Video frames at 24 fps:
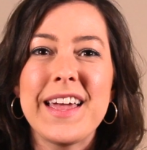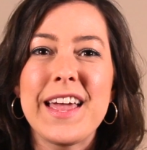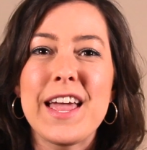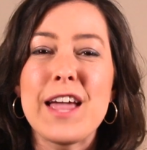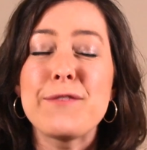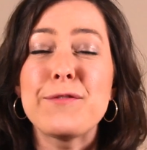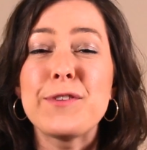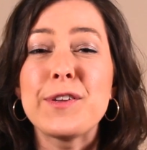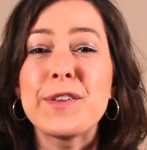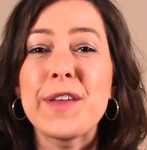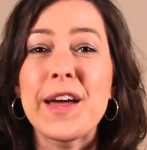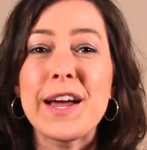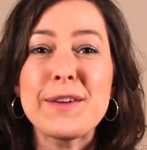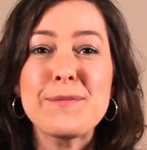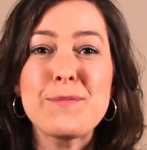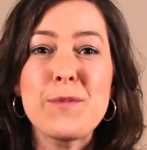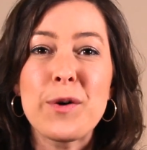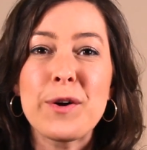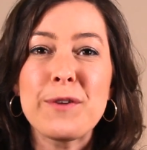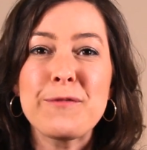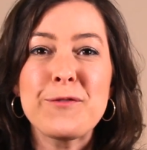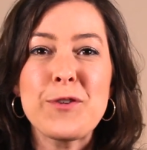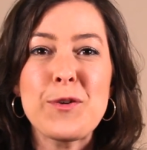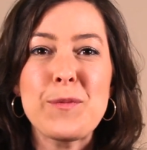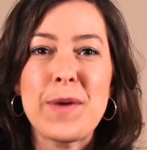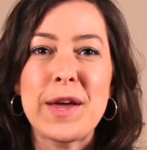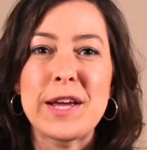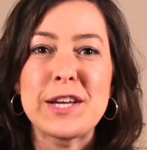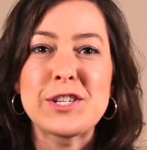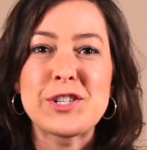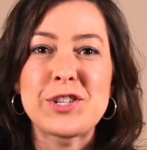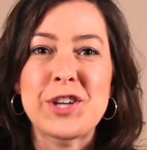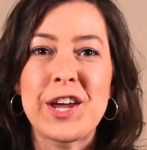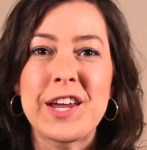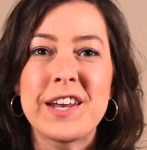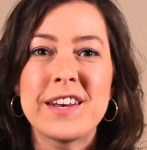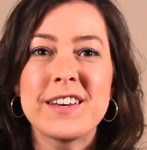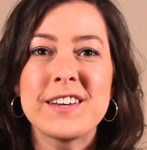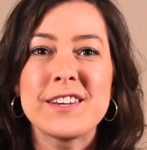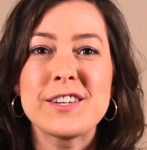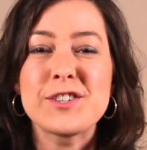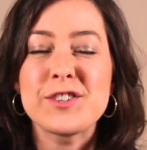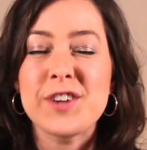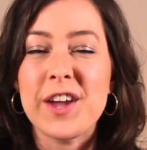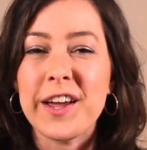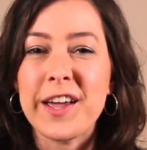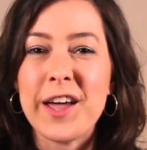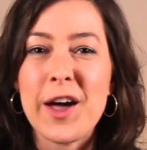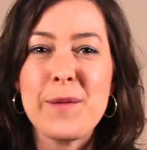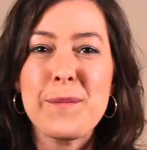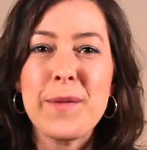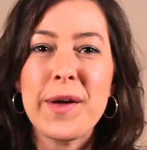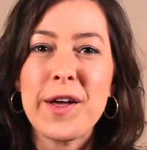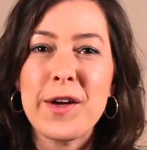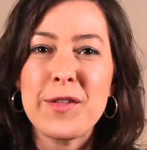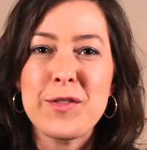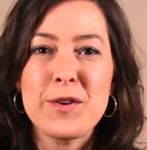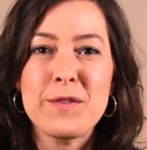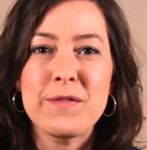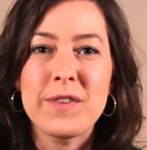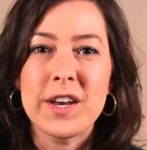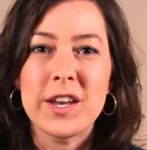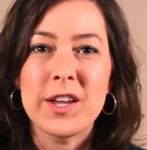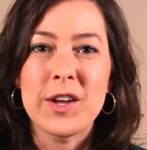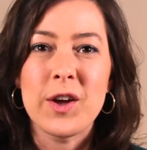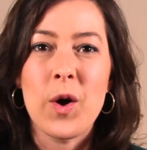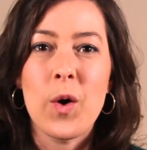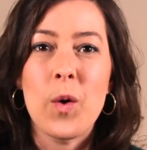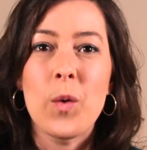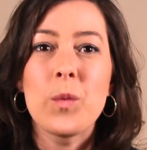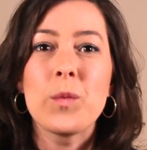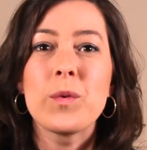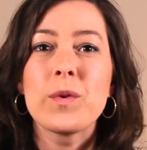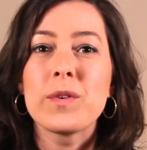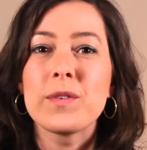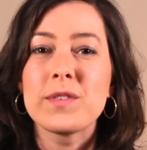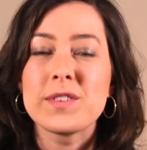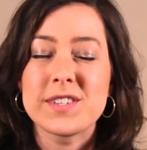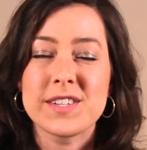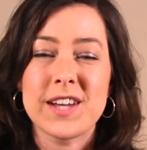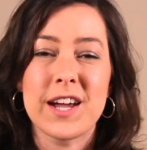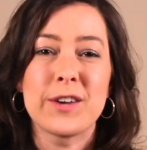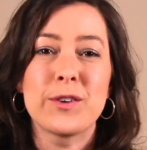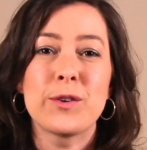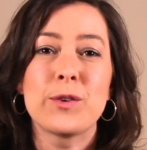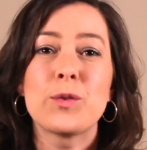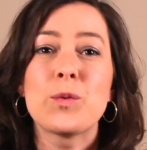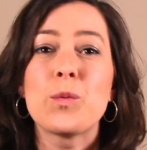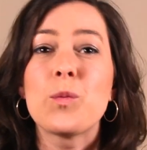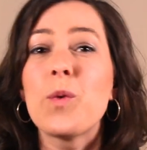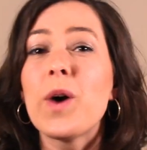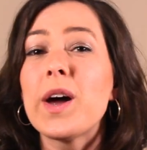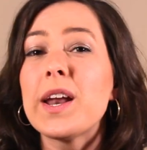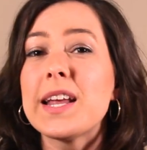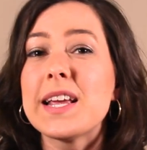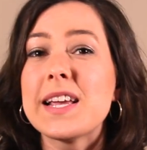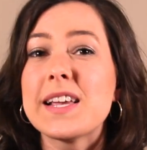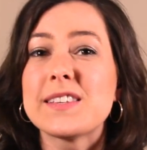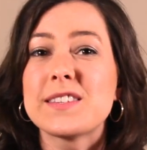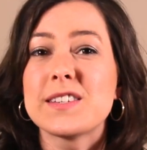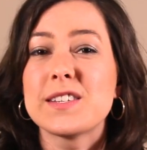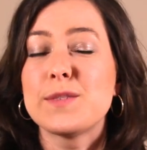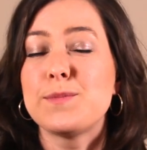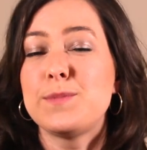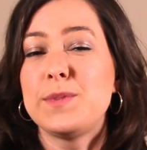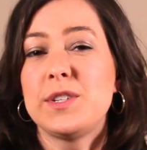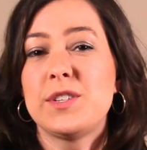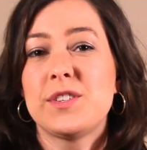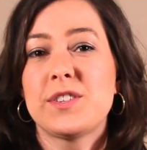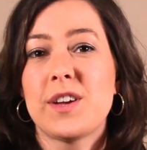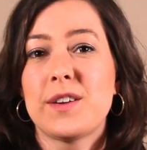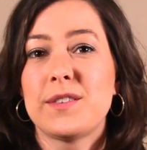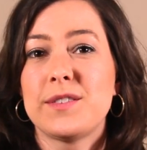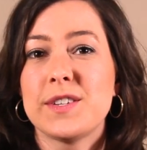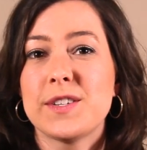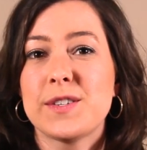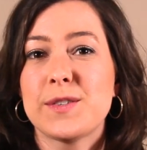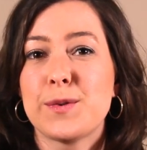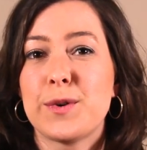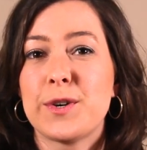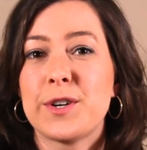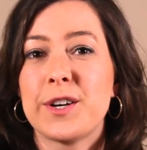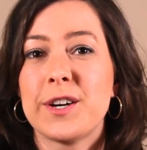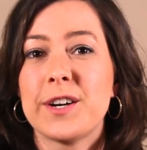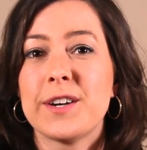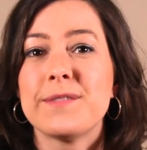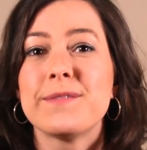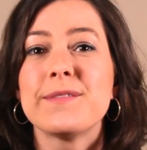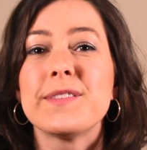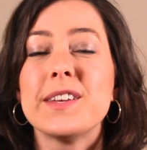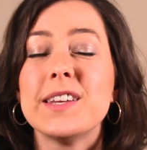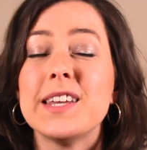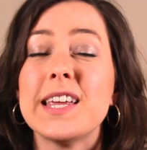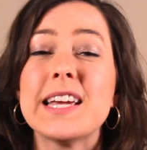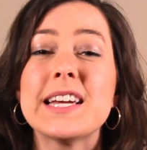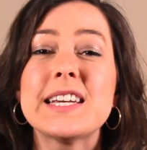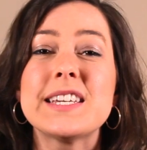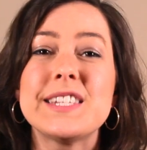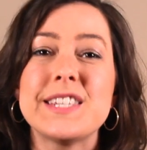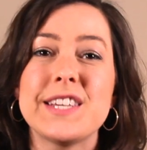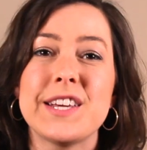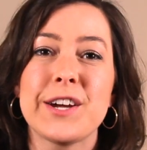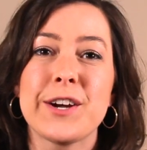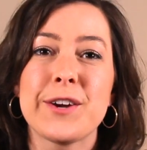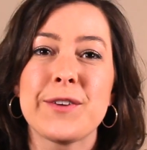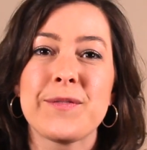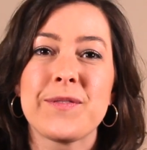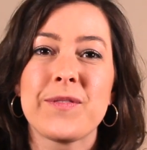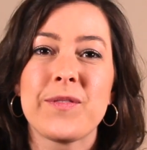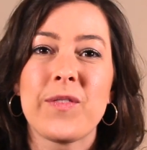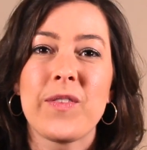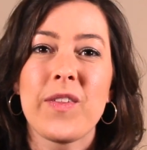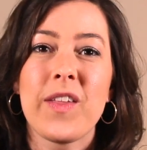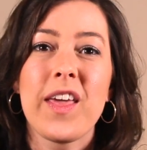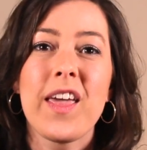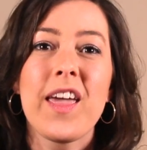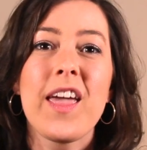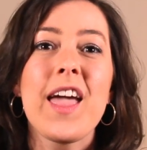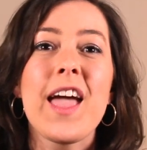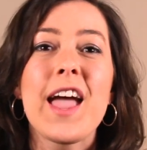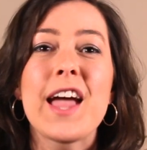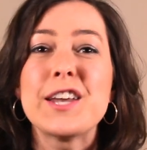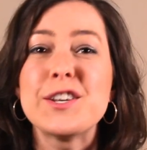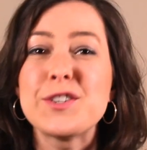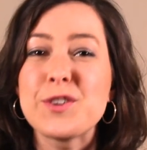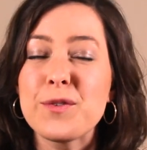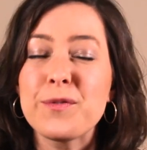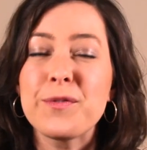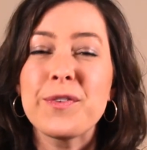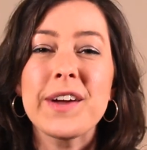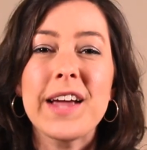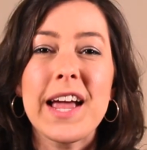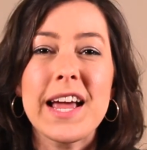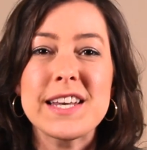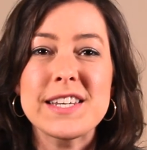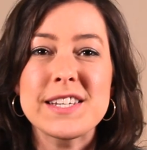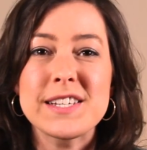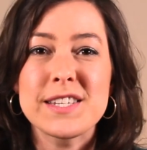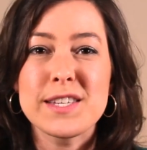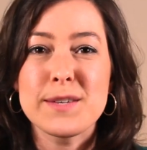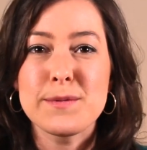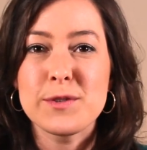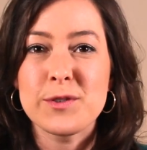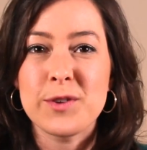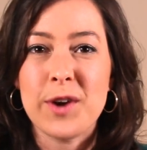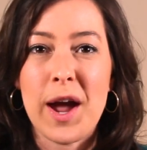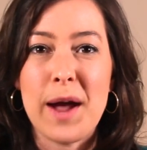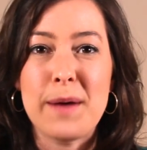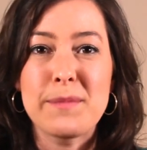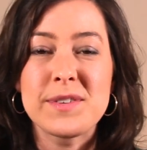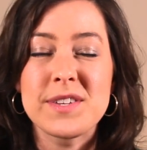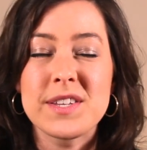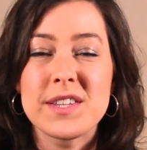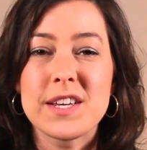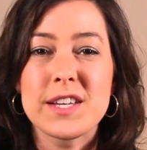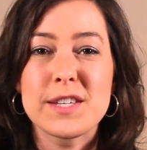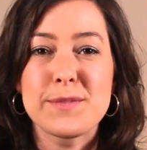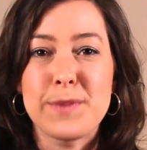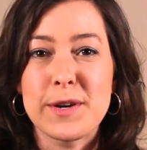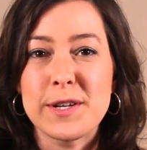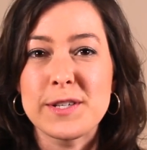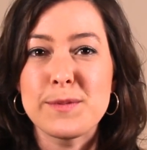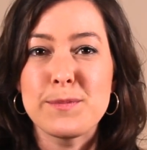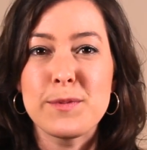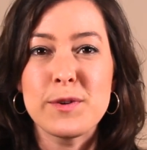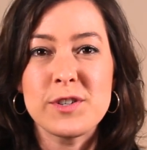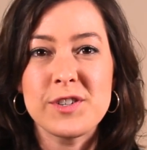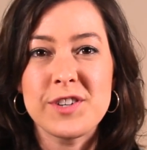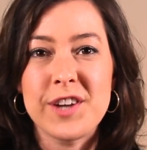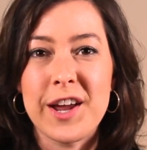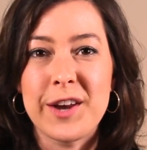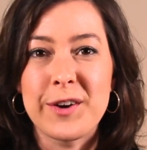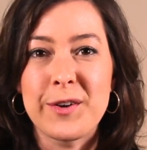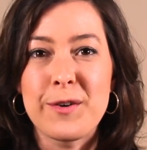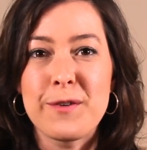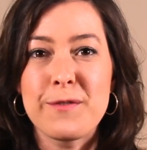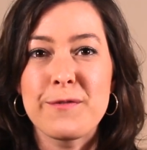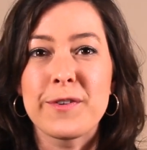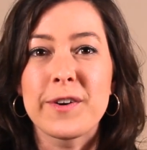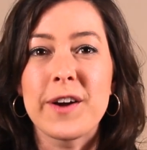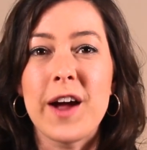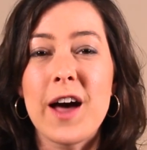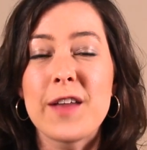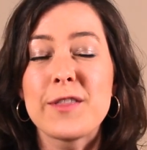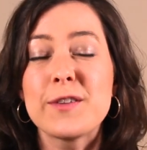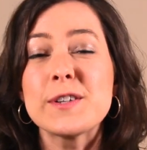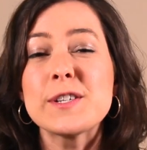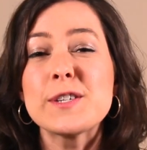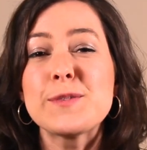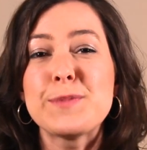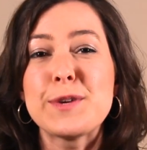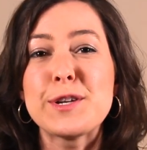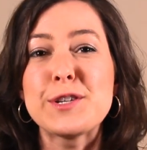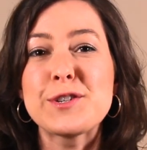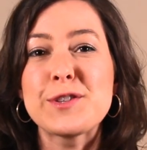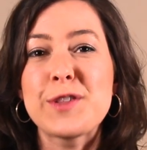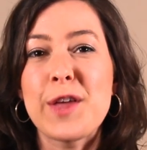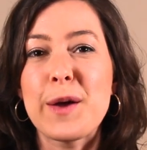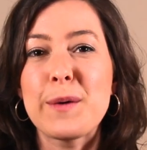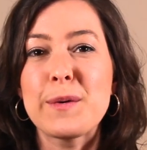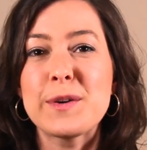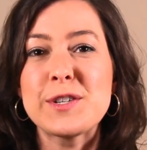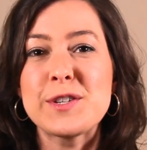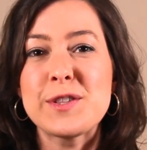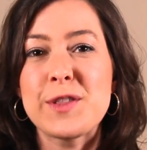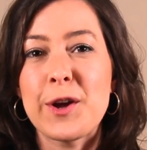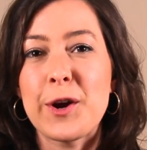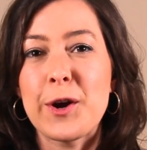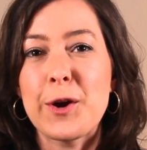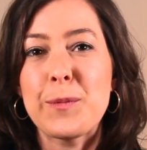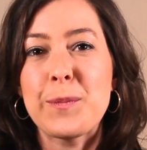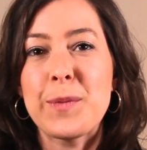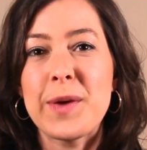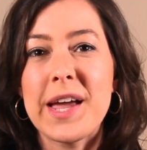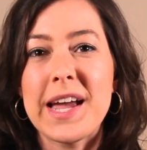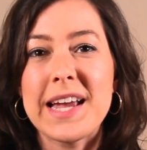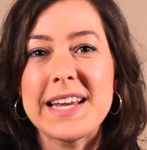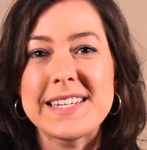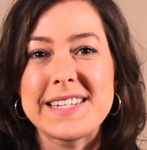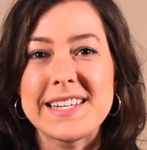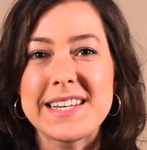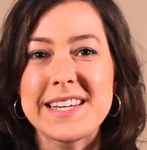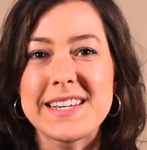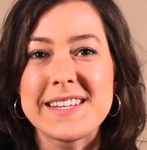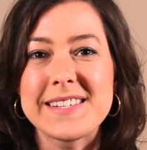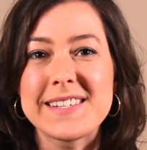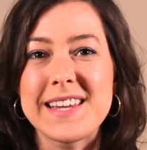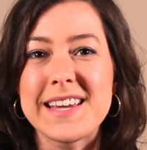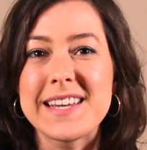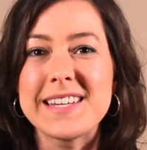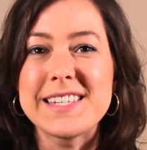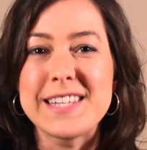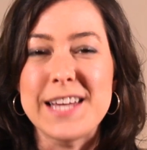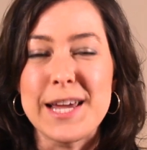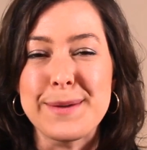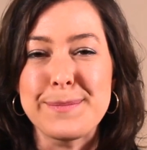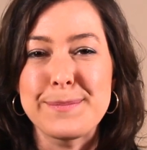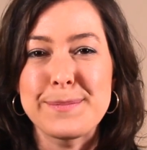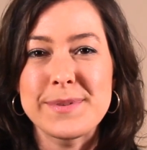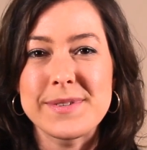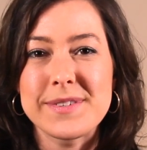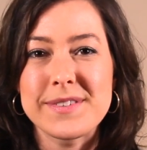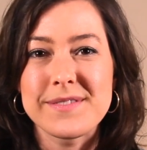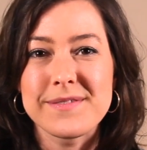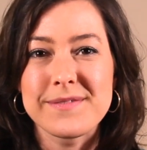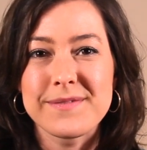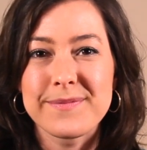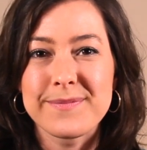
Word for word: If you'd like more information, check out my other video titled, What is a Speech Sound Disorder?, linked here. And don't forget to subscribe to the Expressible channel for other speech language therapy ideas and tips.